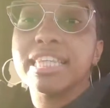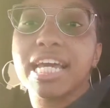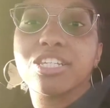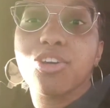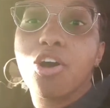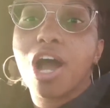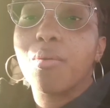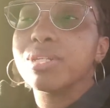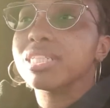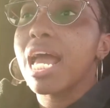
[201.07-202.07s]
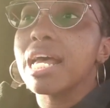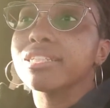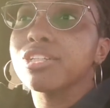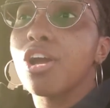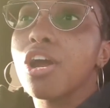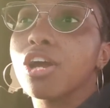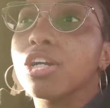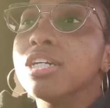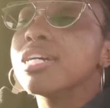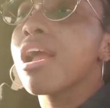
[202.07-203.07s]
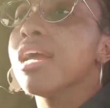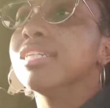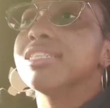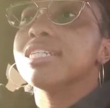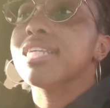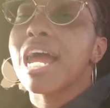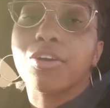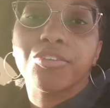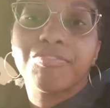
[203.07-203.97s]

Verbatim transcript: I wasn't asking her to sacrifice no